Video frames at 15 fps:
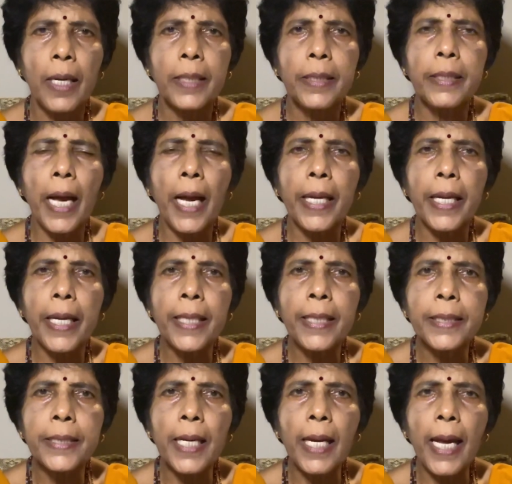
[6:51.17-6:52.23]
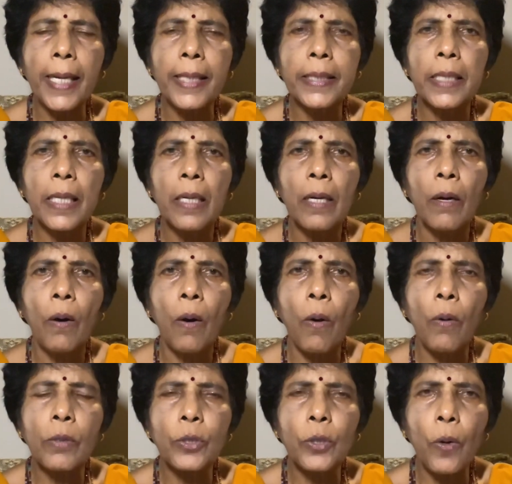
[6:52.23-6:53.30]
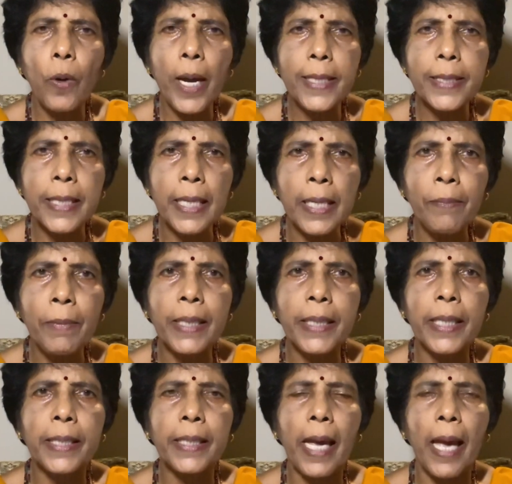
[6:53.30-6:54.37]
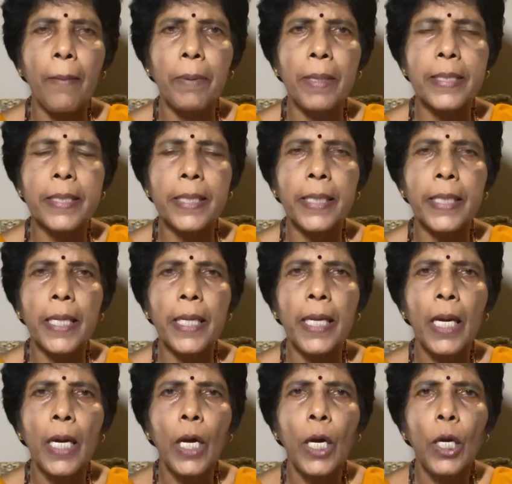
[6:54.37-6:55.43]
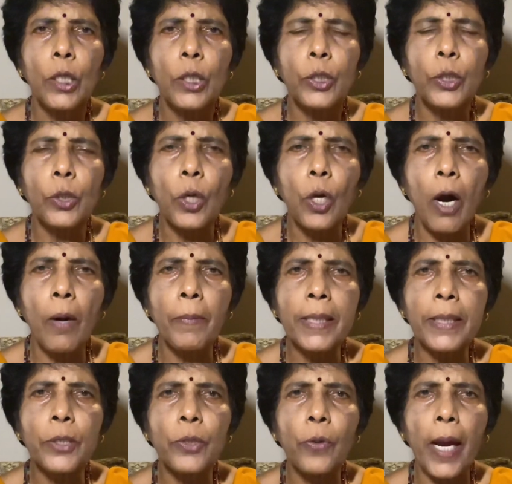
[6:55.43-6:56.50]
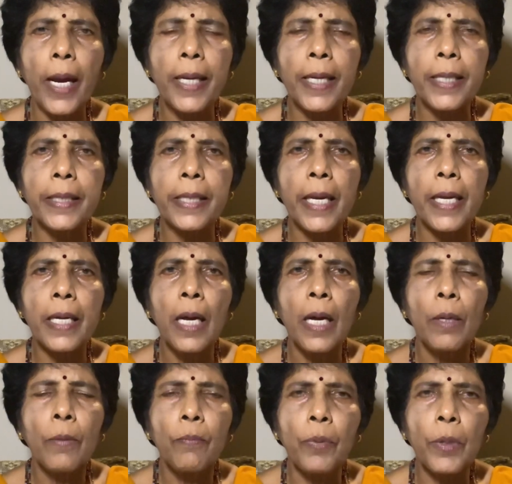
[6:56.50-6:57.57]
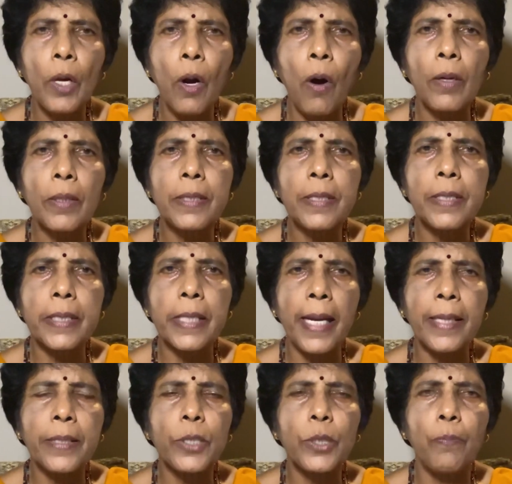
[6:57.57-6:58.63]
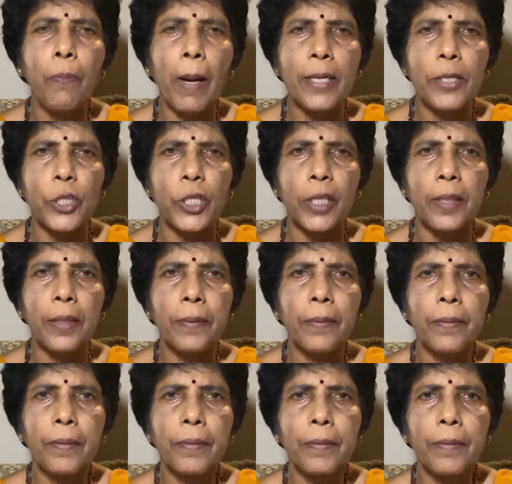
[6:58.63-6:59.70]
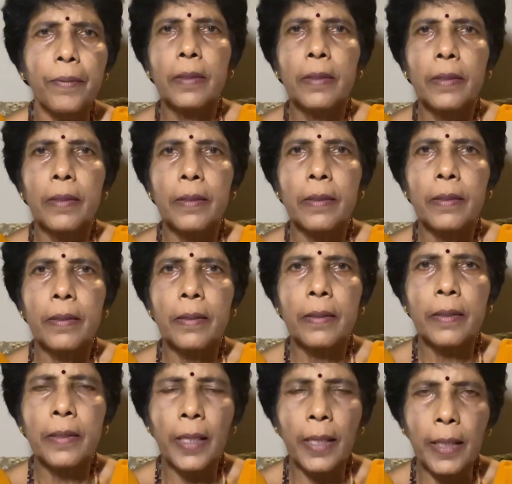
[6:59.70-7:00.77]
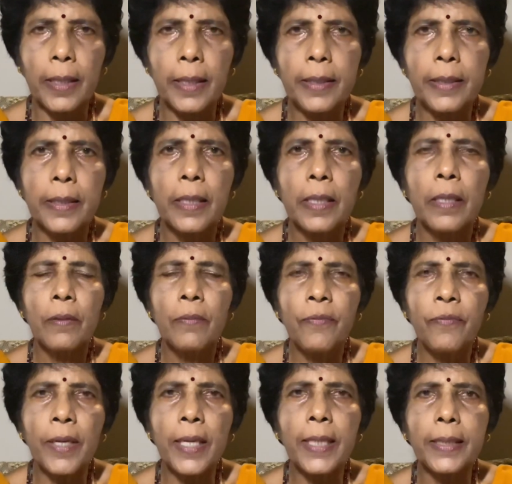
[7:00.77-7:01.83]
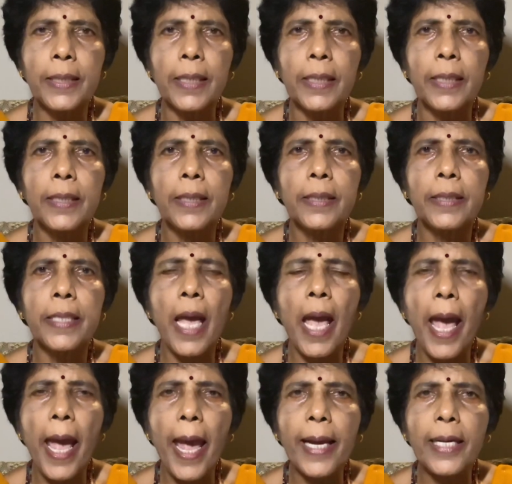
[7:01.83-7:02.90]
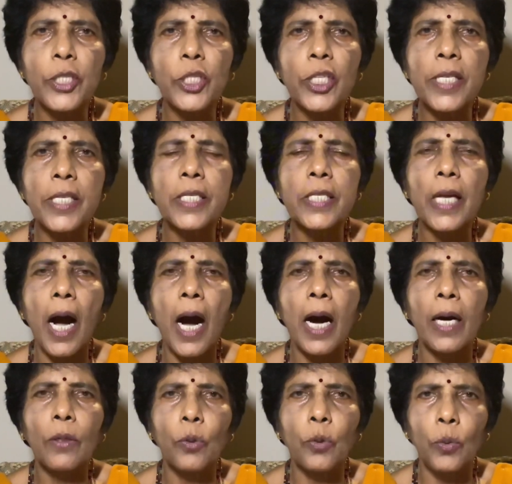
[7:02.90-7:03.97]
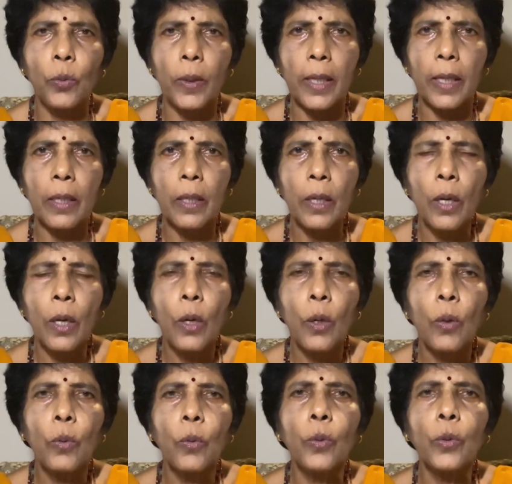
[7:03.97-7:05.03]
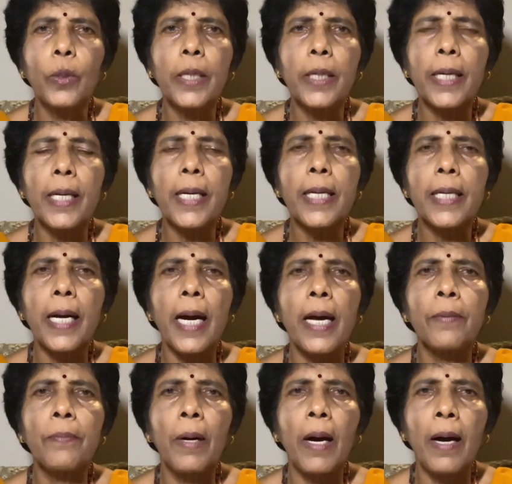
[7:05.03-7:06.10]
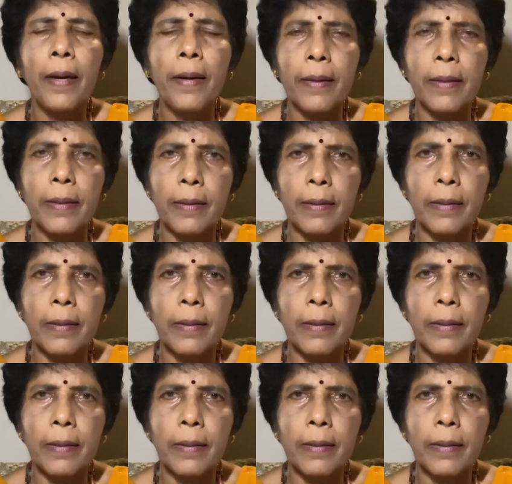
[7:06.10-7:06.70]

their intellect also has limited capacity to commit to anything beyond sense pleasure. Third, further, their actions are cruel, ugra karmana.